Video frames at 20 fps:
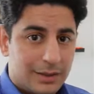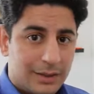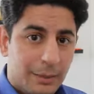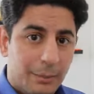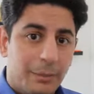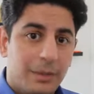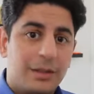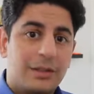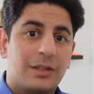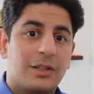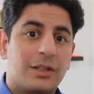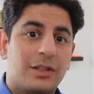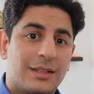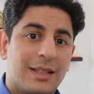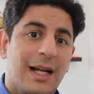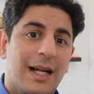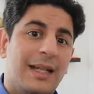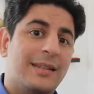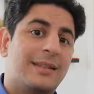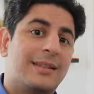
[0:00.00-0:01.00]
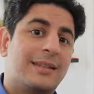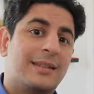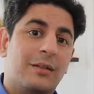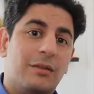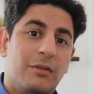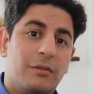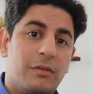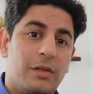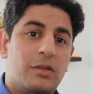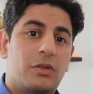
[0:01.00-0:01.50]
symbols or signs
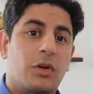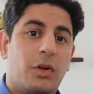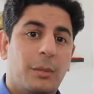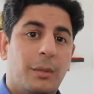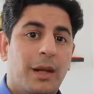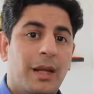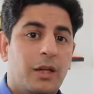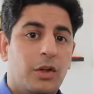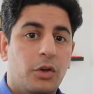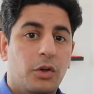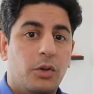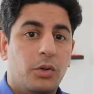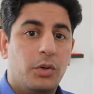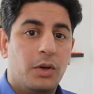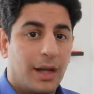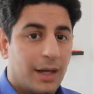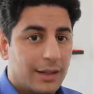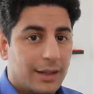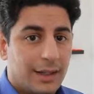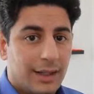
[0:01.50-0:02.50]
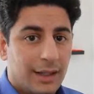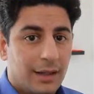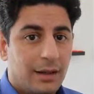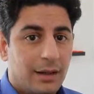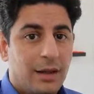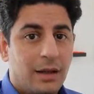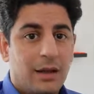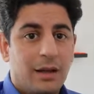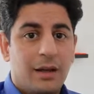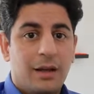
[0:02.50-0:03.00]
which could make you
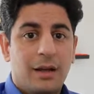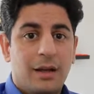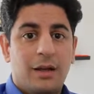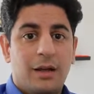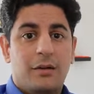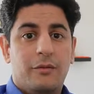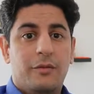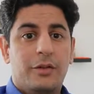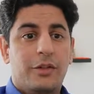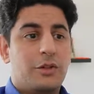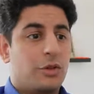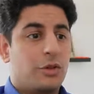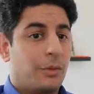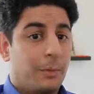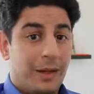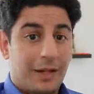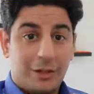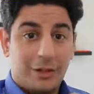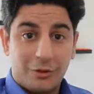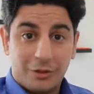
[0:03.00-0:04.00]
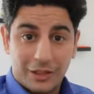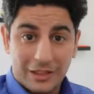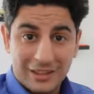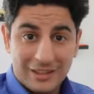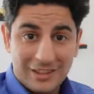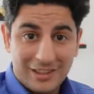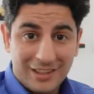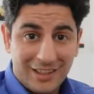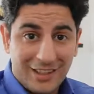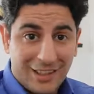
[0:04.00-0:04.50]
lucky, which could make you
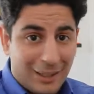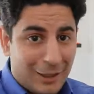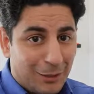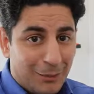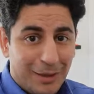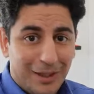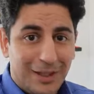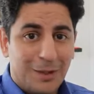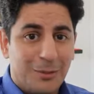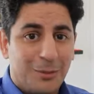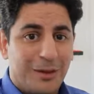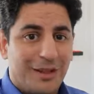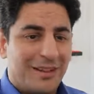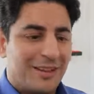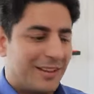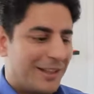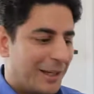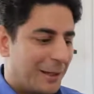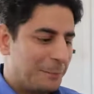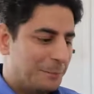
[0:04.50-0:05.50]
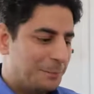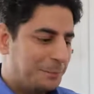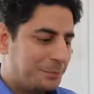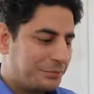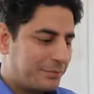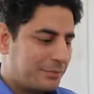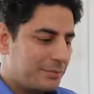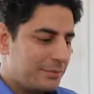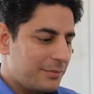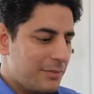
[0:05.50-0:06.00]
rich in 2023?
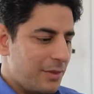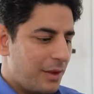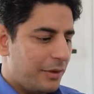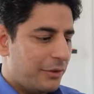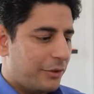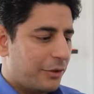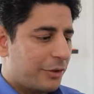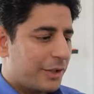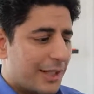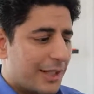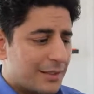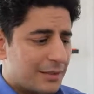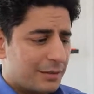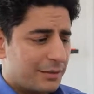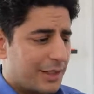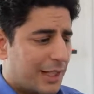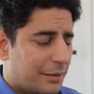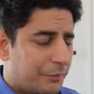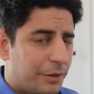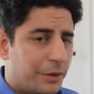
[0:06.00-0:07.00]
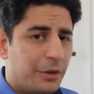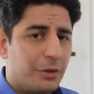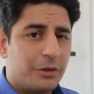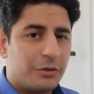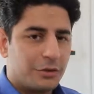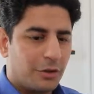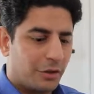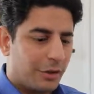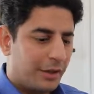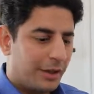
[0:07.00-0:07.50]
So that video
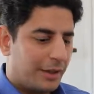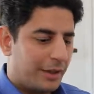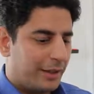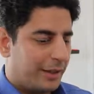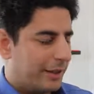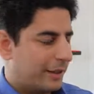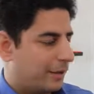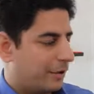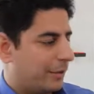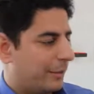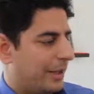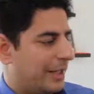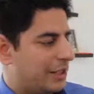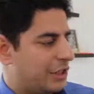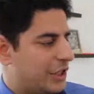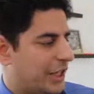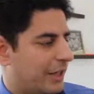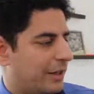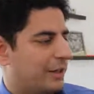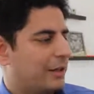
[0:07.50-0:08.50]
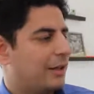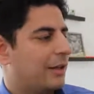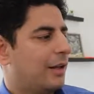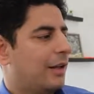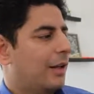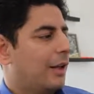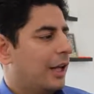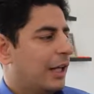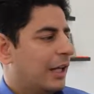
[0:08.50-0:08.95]
is already there on my channel.